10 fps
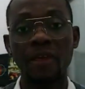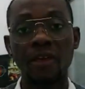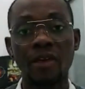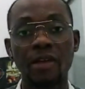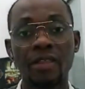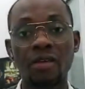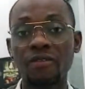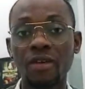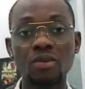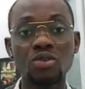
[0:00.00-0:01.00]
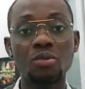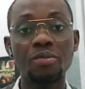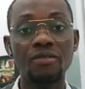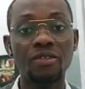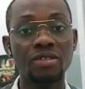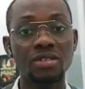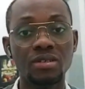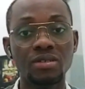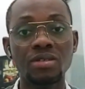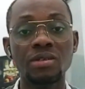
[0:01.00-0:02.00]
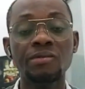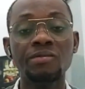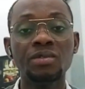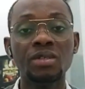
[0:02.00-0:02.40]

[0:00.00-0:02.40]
the ophthalmoscopy, for instance,